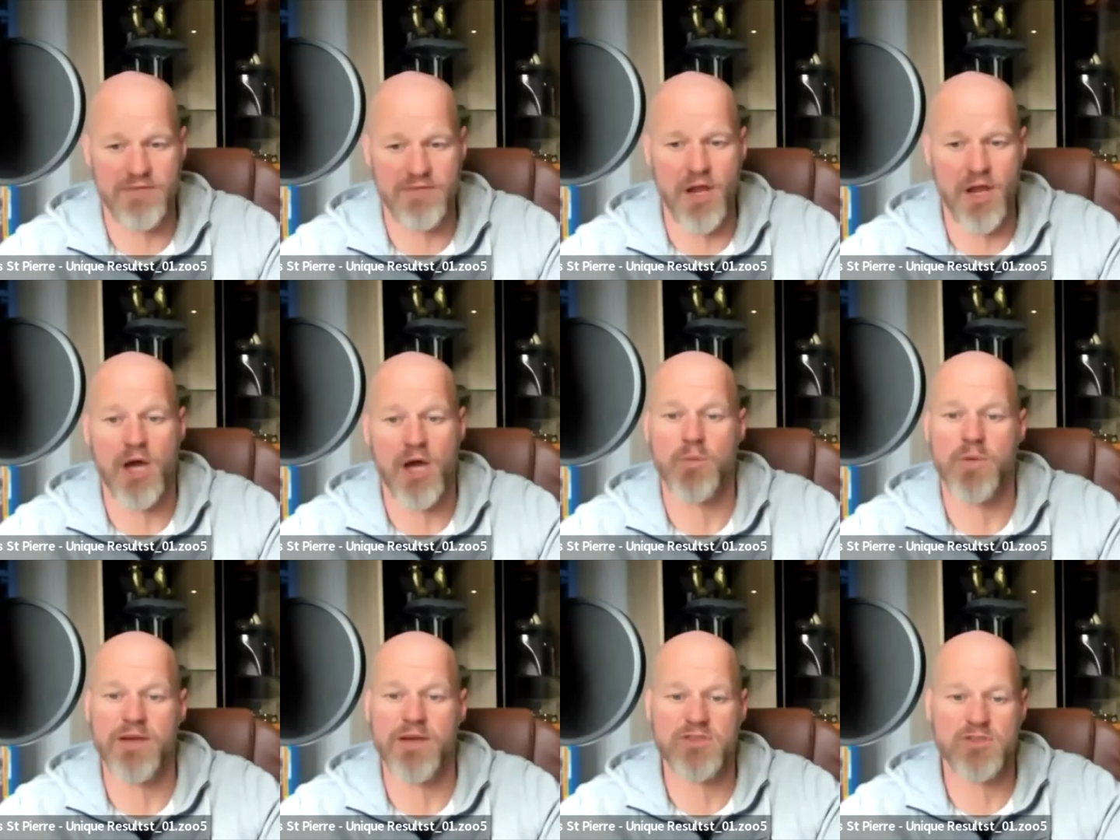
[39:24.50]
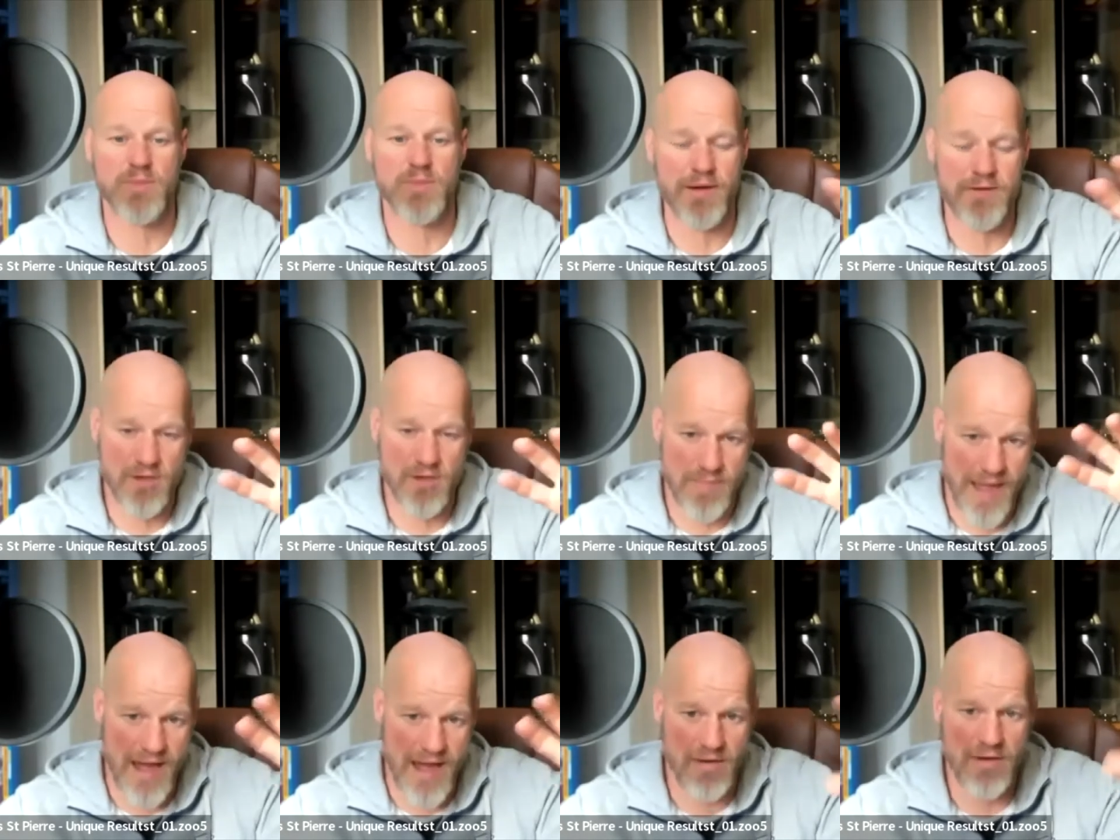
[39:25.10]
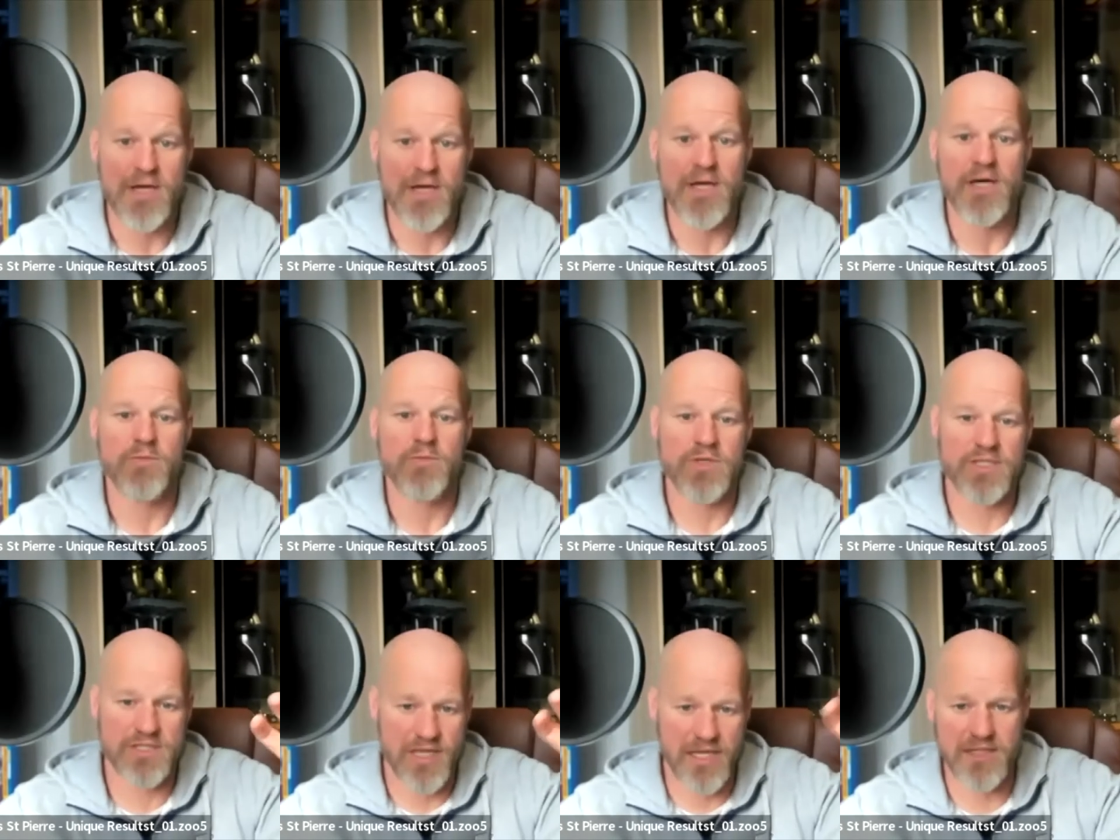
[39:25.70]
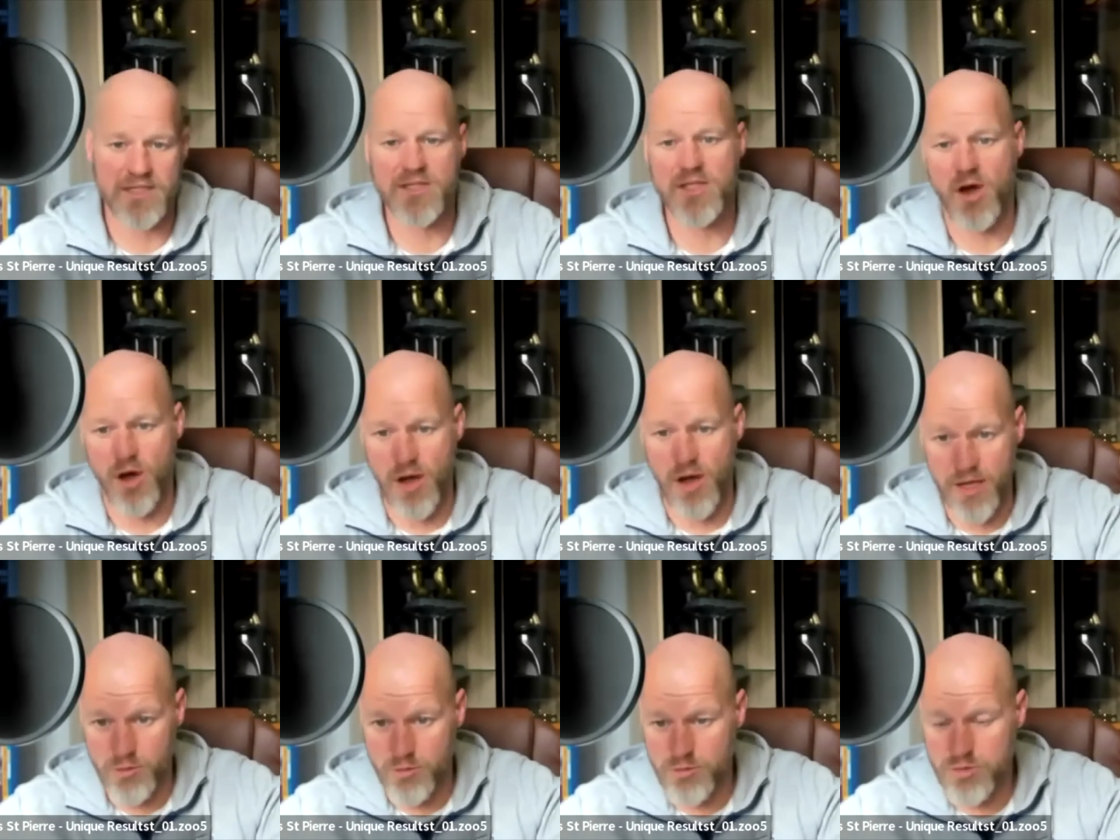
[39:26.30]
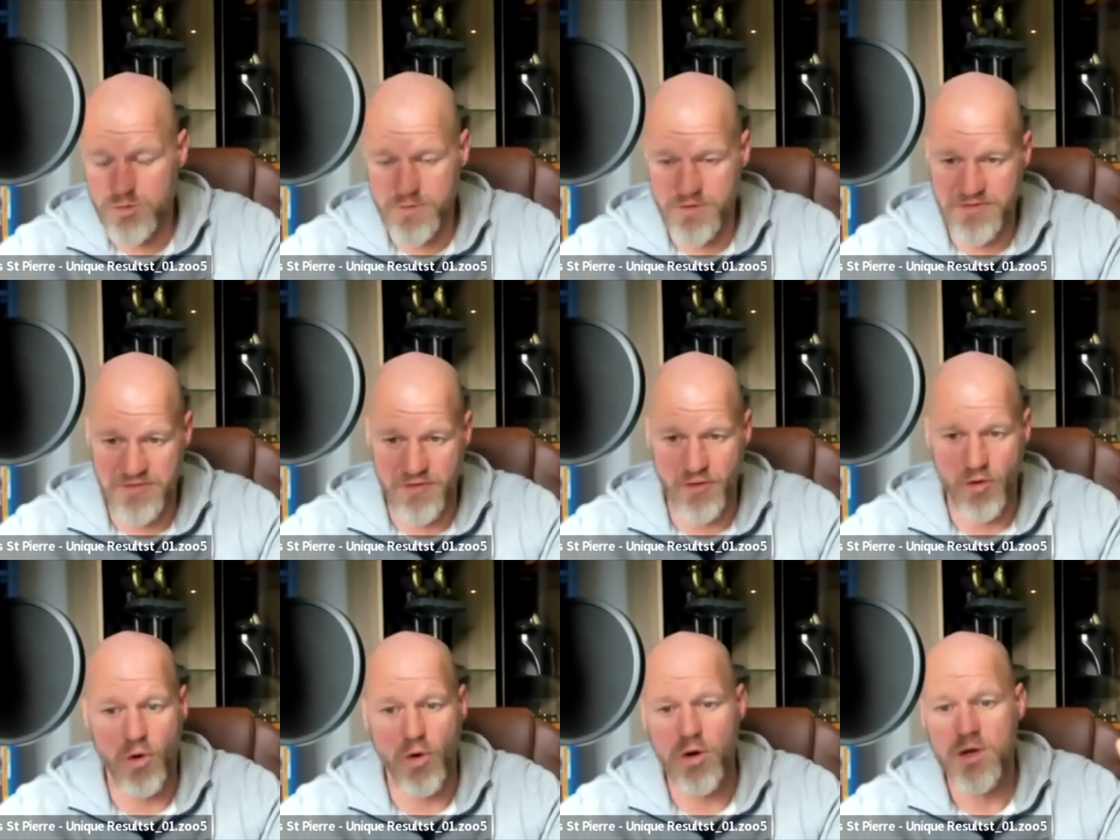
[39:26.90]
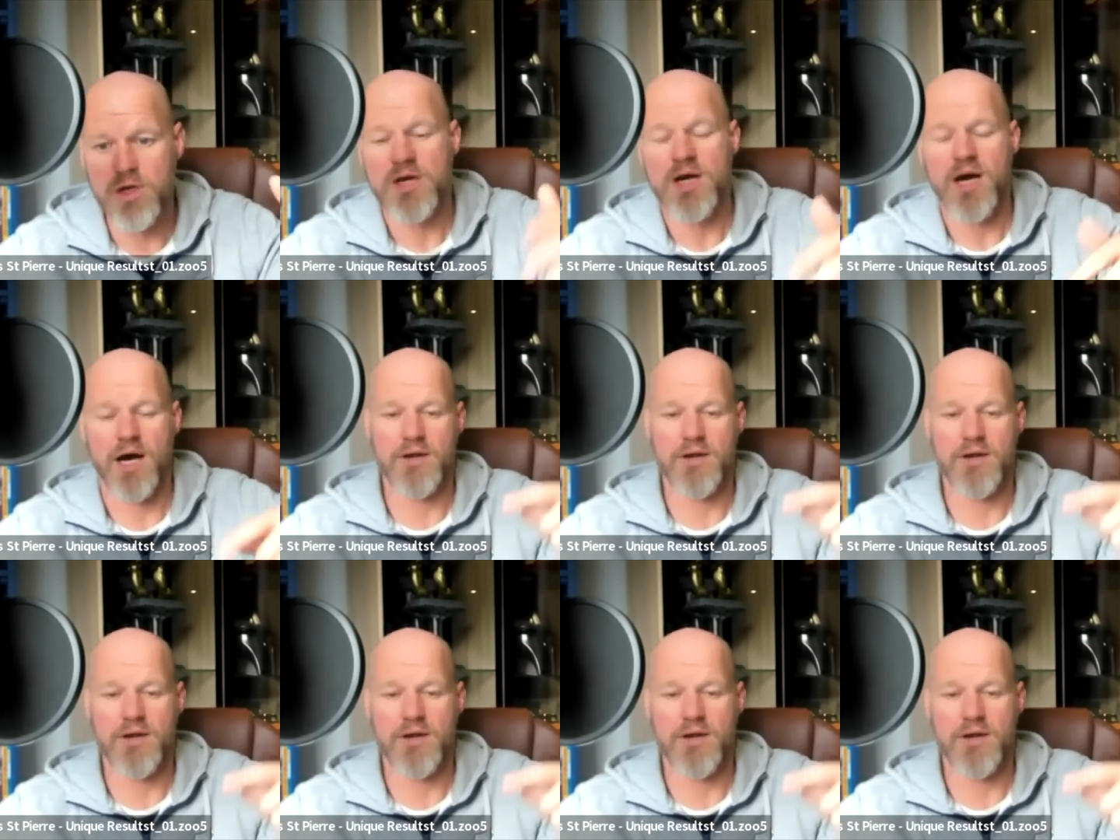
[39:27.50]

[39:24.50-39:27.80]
light. And we said dials before,